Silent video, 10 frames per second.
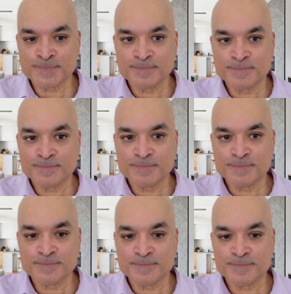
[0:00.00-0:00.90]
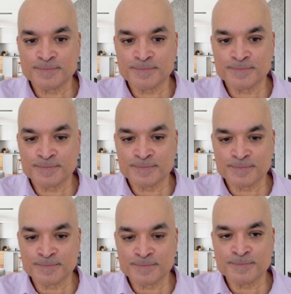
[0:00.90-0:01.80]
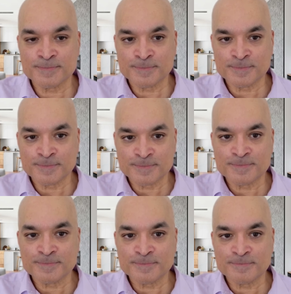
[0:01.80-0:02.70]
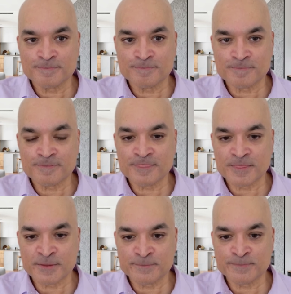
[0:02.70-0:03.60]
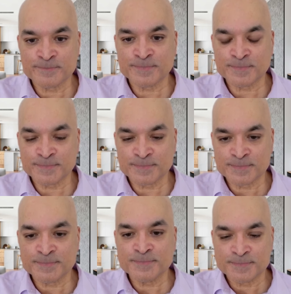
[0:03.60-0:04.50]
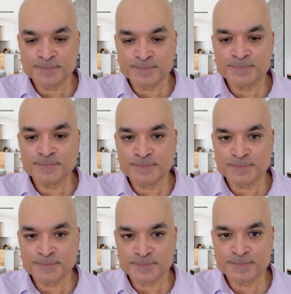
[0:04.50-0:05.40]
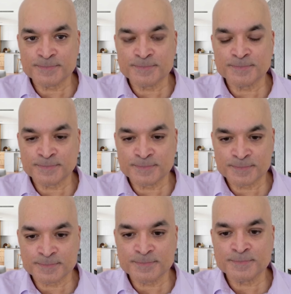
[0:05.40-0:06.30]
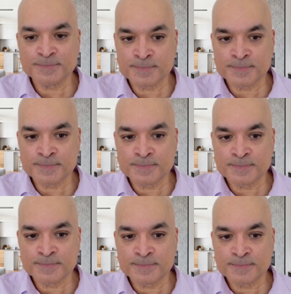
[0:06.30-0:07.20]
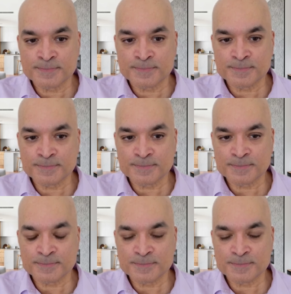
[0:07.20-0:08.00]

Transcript: (silent)